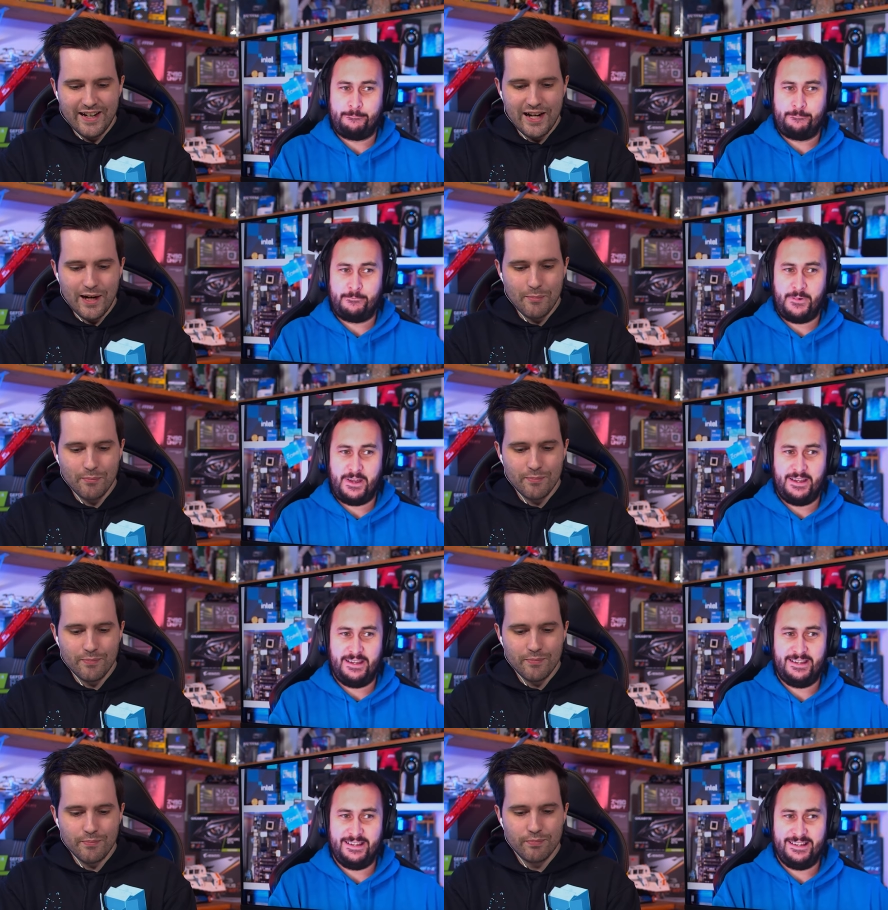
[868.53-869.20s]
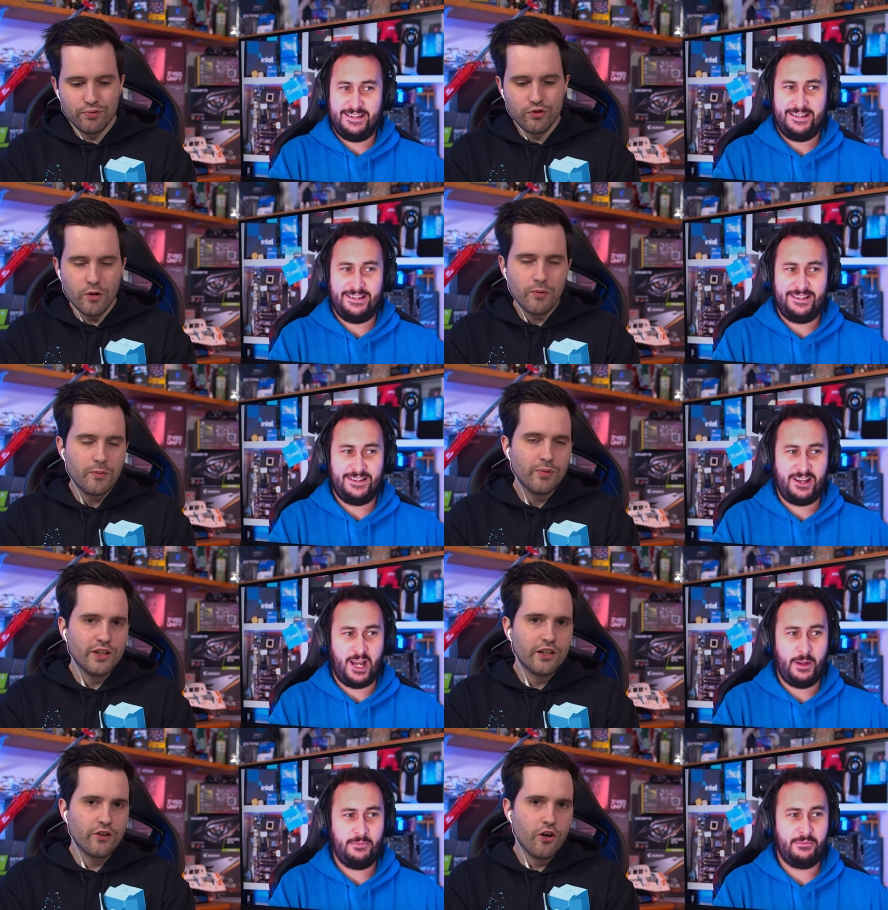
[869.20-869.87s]
Speaker 1: Um, uh,
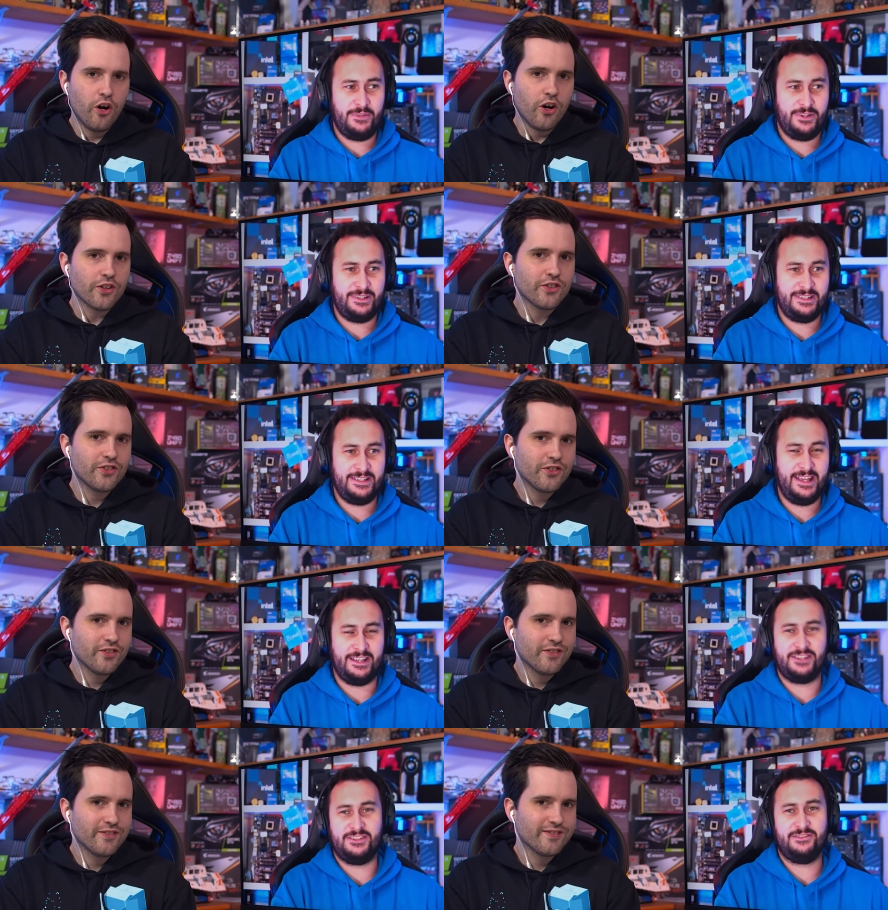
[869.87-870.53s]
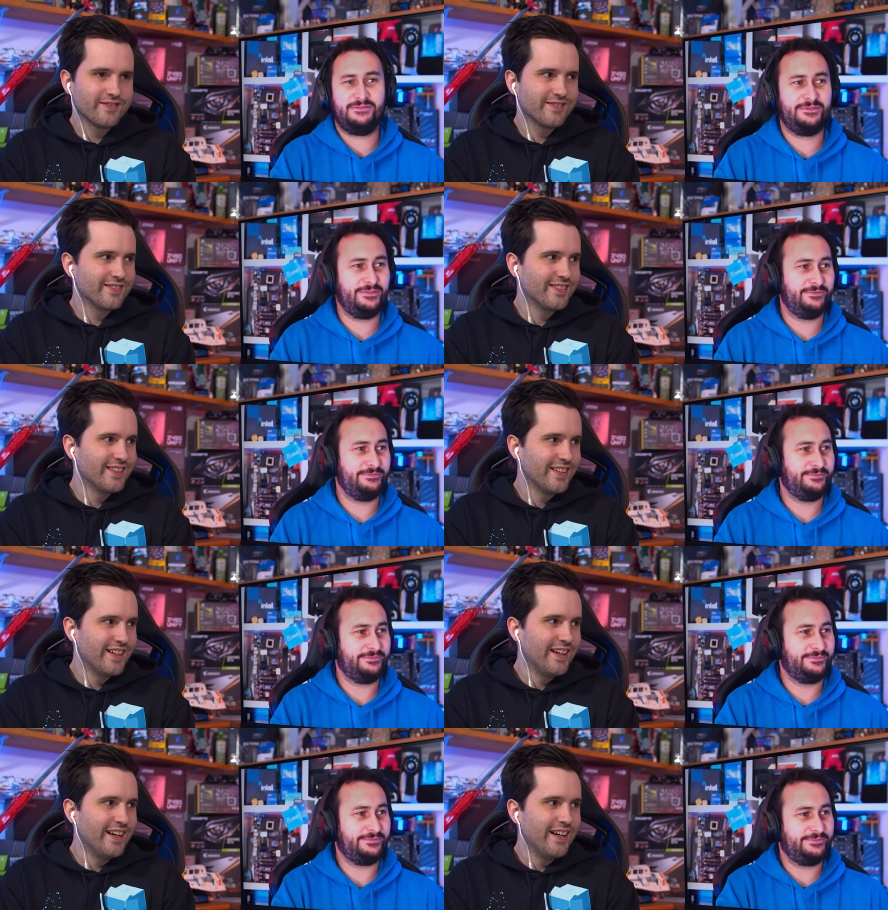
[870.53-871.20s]
probably uh, not. Yeah.
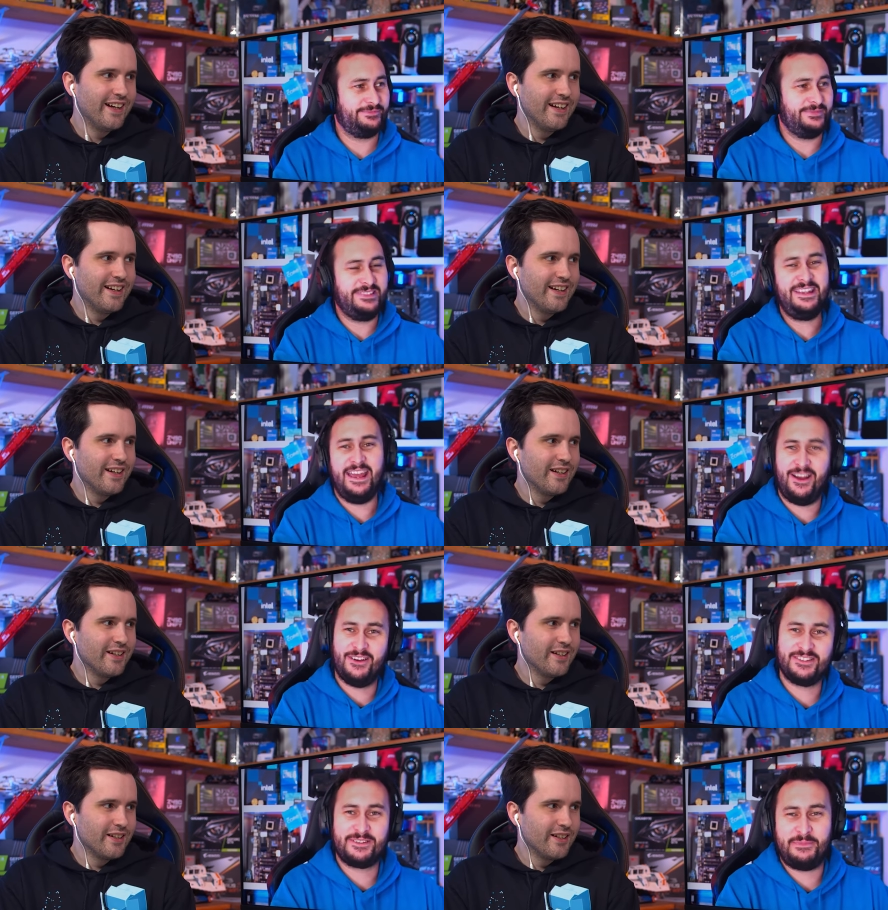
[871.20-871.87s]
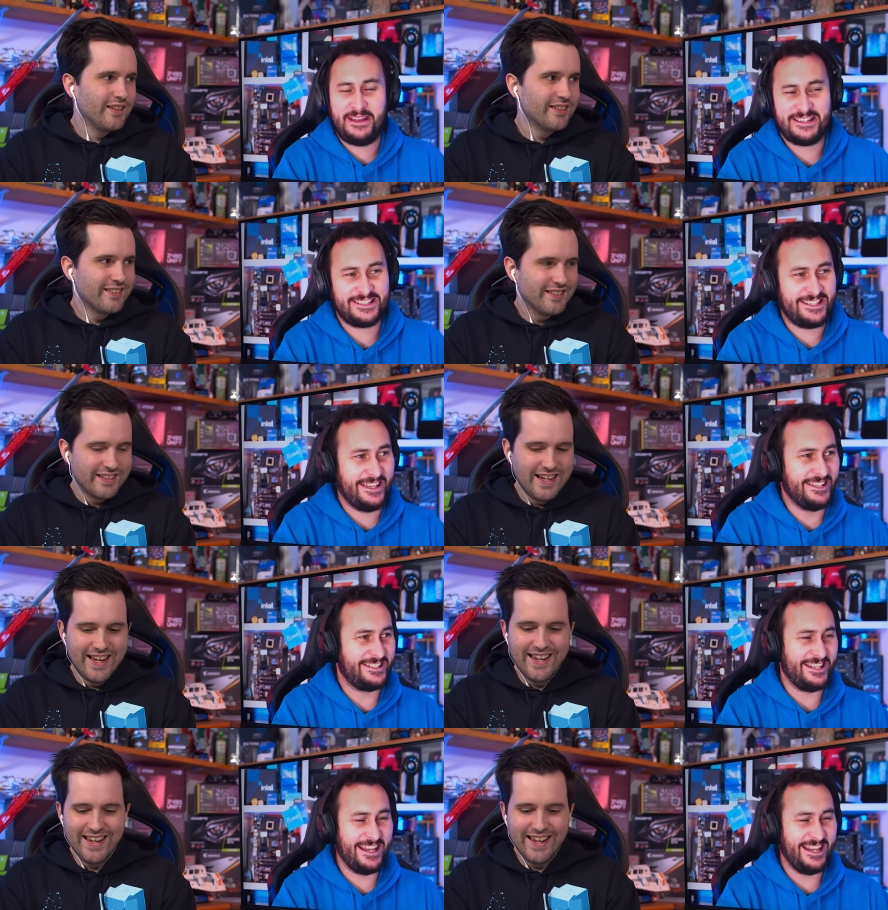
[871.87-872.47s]
Yeah, I was about to say the